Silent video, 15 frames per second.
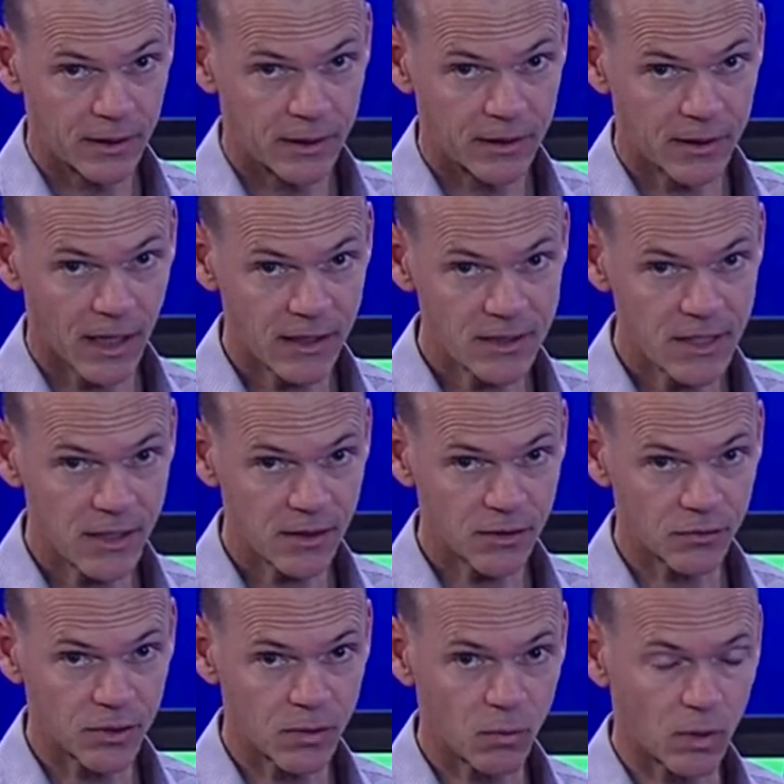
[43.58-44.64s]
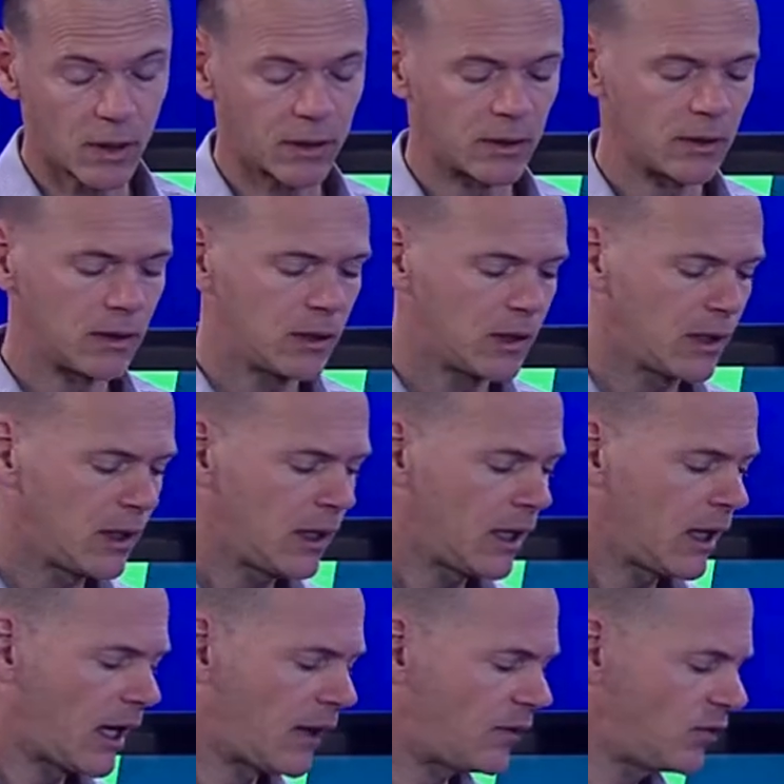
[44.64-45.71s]
1931.
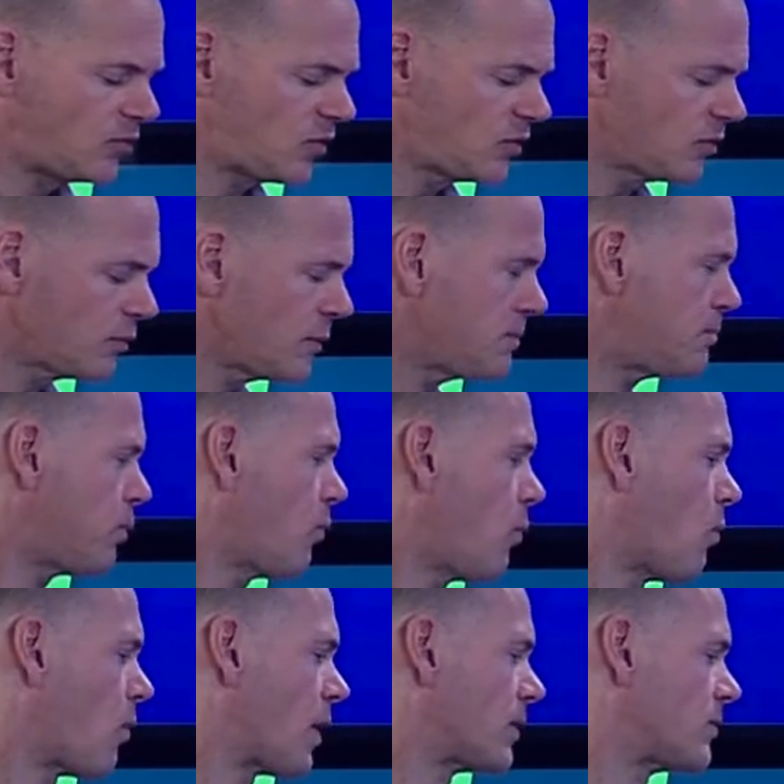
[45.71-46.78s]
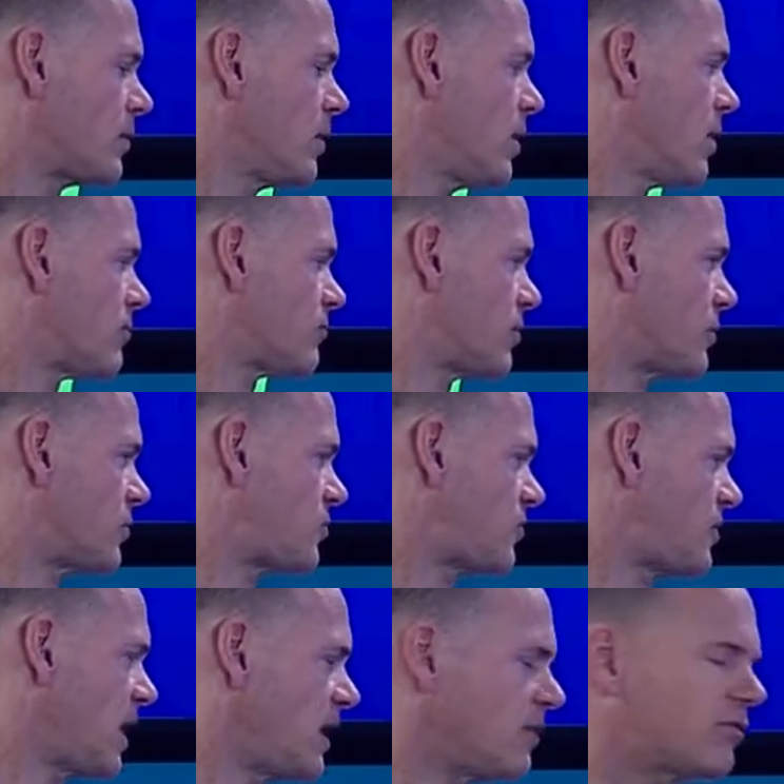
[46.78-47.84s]
And this is a report from the
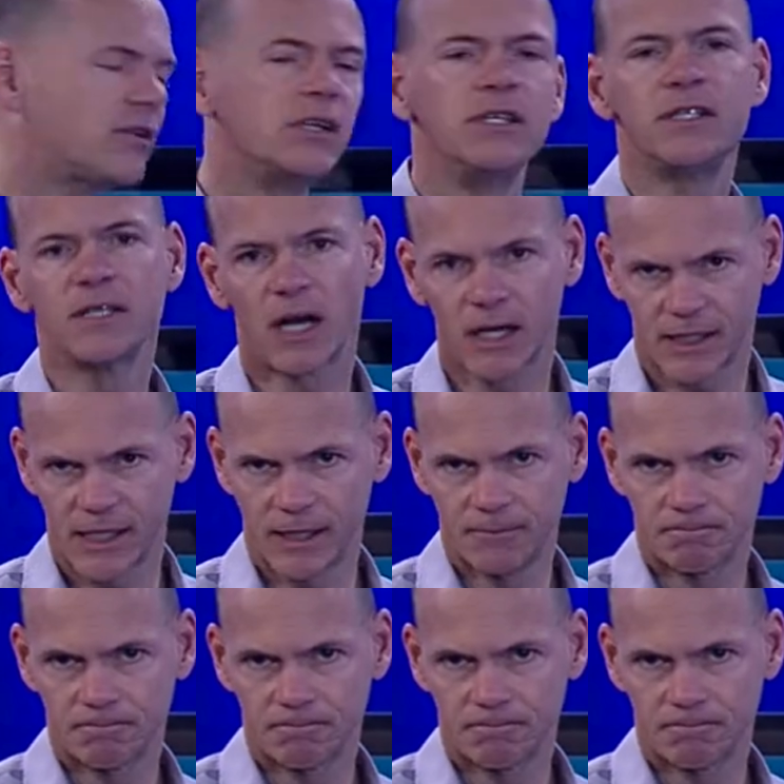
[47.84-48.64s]
state of Kentucky.